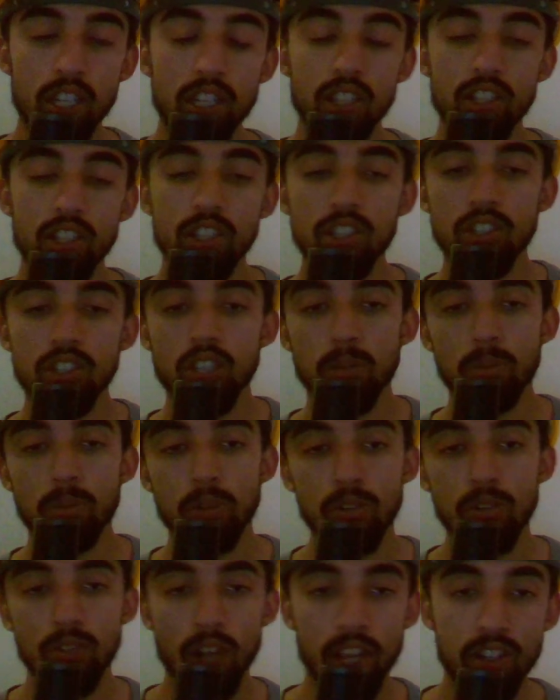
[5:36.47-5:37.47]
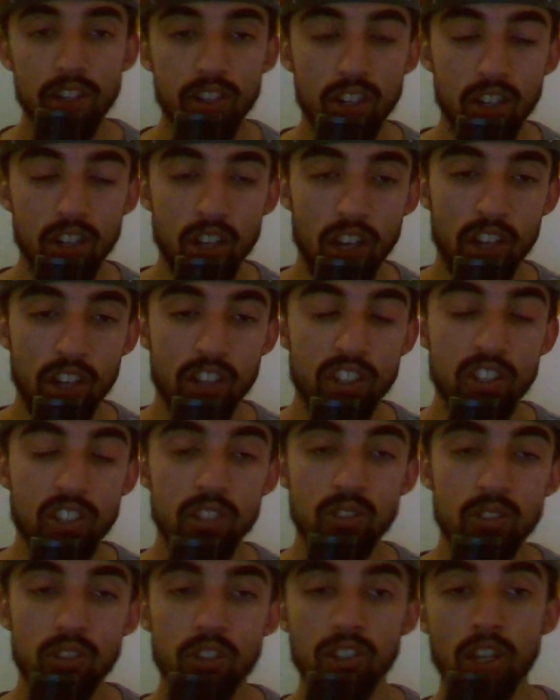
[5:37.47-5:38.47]
he's the provider, and
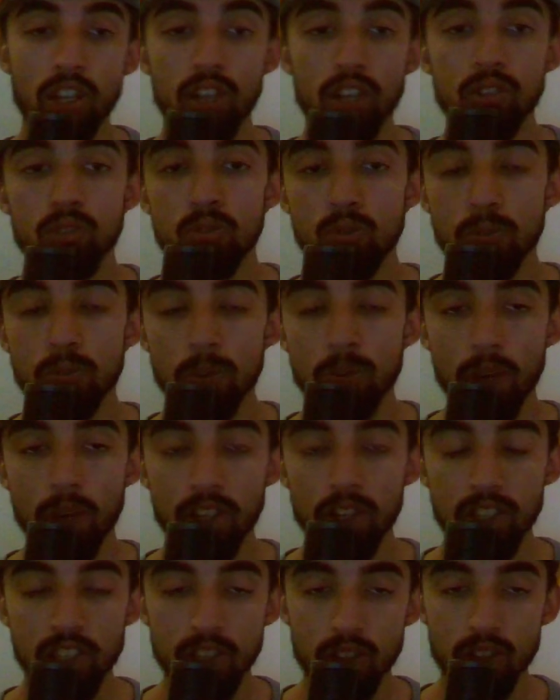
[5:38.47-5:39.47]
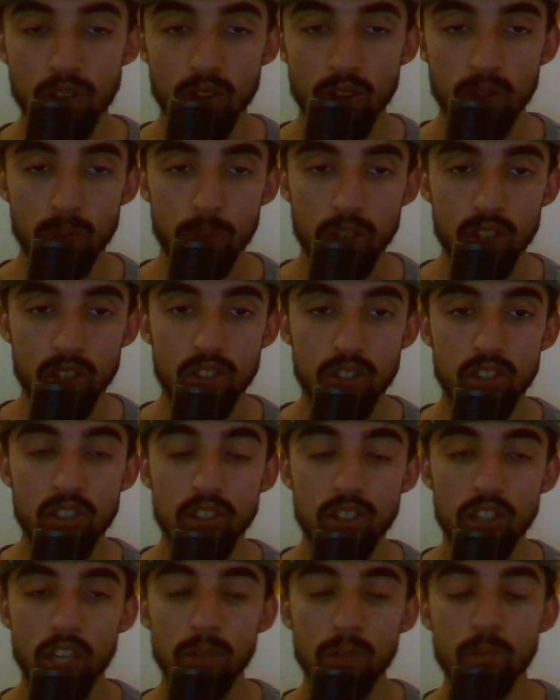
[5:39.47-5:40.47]
he's got that Superman ego because
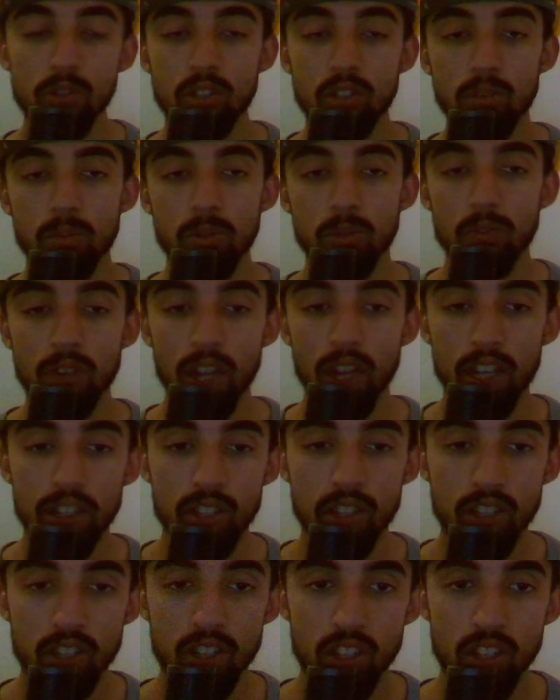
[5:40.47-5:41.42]
he's able to provide.